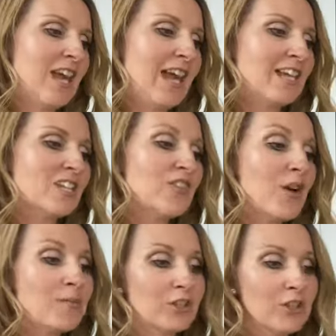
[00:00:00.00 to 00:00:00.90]
And it's
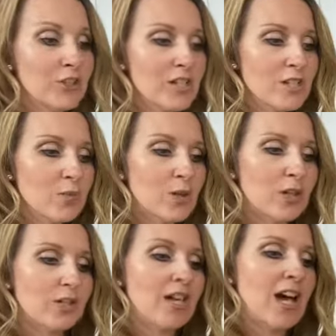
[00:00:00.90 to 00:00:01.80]
from the curious
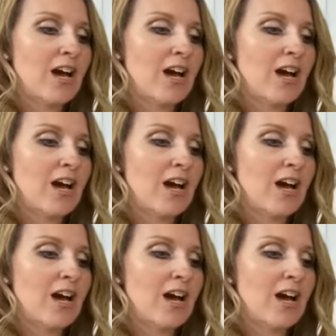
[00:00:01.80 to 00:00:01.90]
world